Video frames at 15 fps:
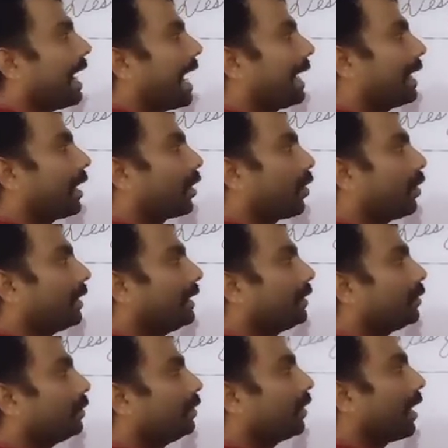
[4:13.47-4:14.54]
and according
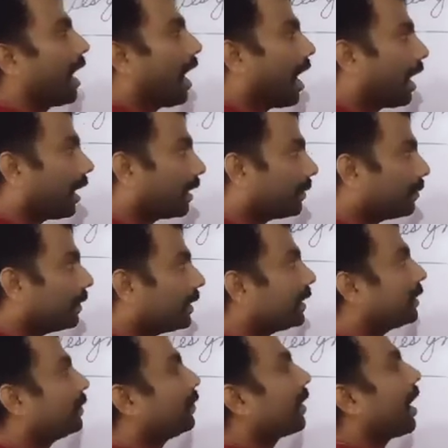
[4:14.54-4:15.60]
to your hard
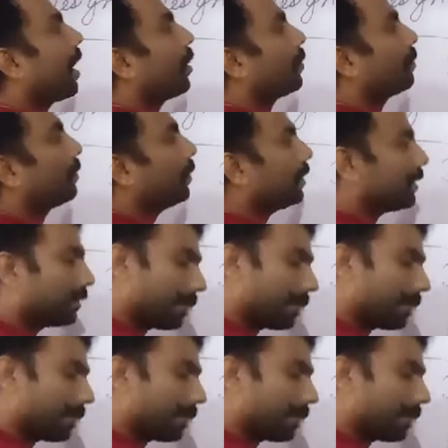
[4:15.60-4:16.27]
work your output